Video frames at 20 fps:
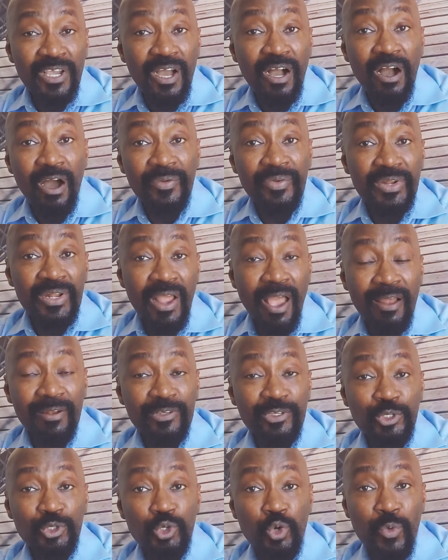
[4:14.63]

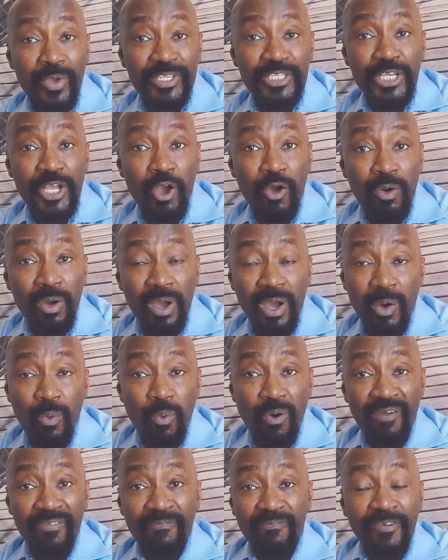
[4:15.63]
$100 2 weeks ago are
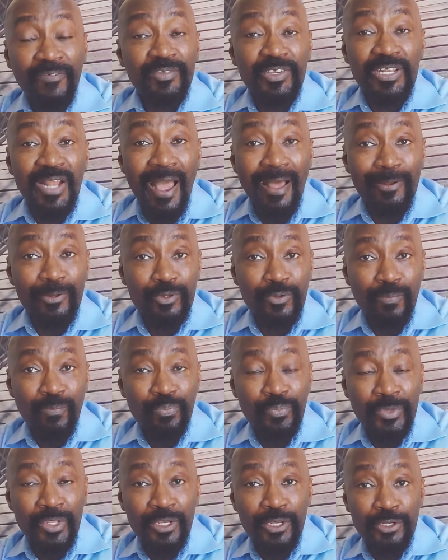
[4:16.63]
worth $50.
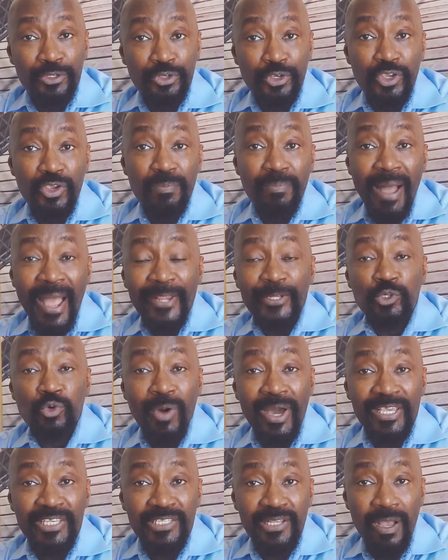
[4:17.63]
So you buy
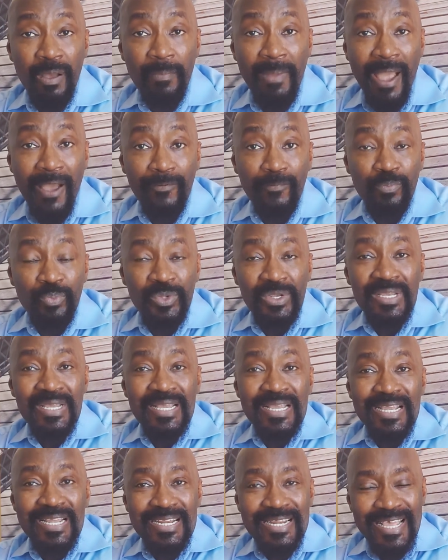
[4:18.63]
twice the amount.
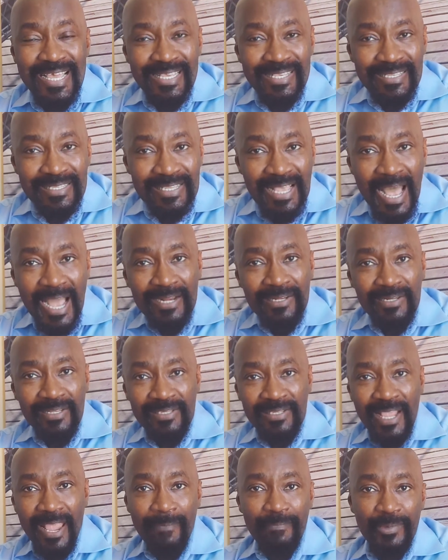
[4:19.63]
Exactly the
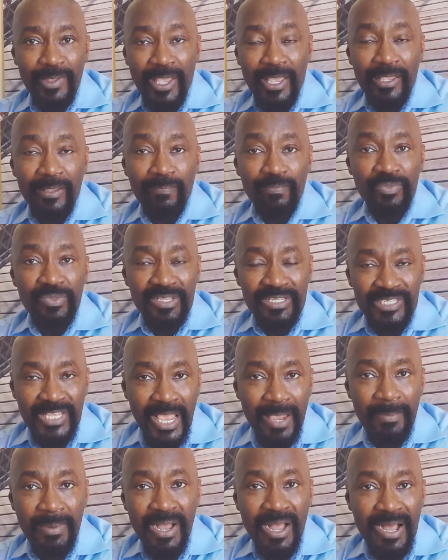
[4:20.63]
same thing, the
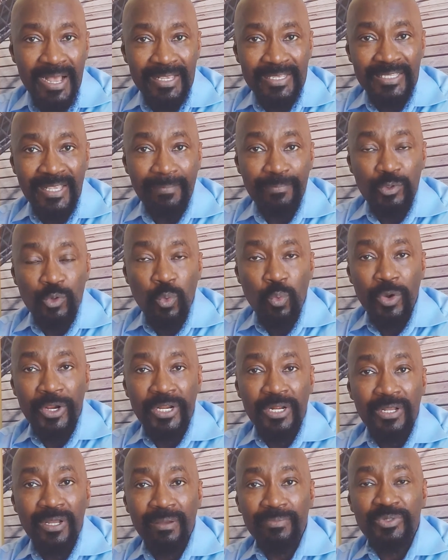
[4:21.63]
same concept when
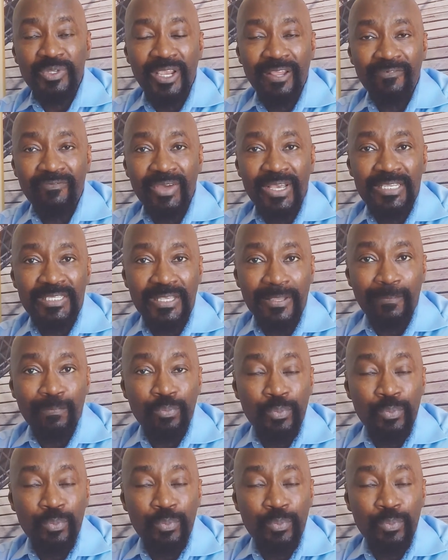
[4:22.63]
it comes to investing.